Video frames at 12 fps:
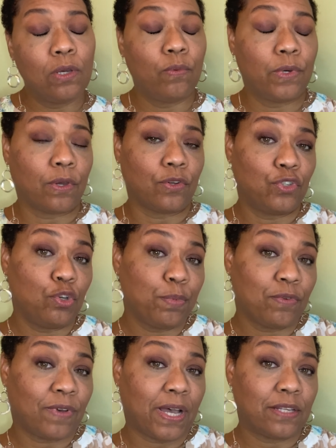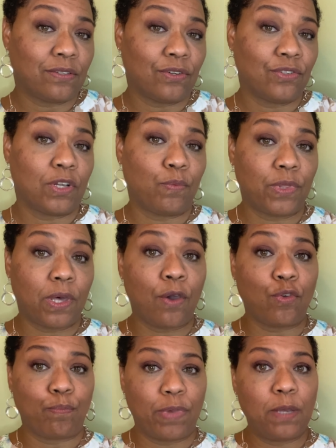with our supervisors, and with
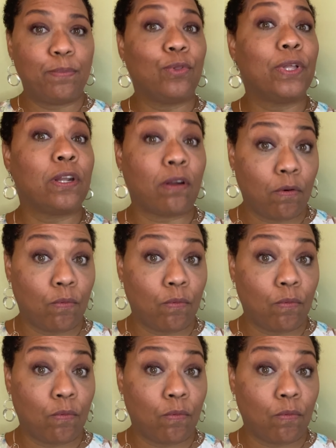other people in our